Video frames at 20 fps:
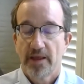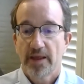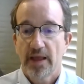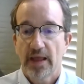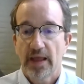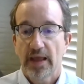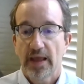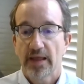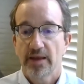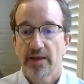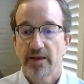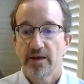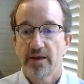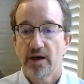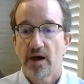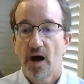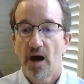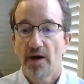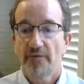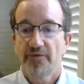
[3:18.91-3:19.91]
And
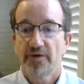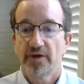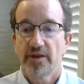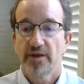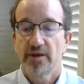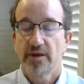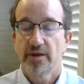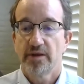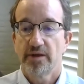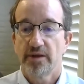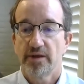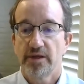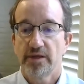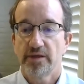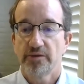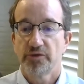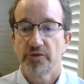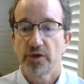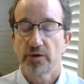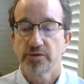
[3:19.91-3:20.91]
often
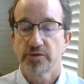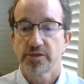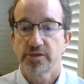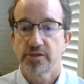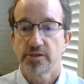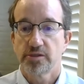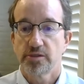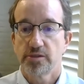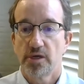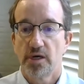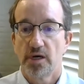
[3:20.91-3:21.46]
there's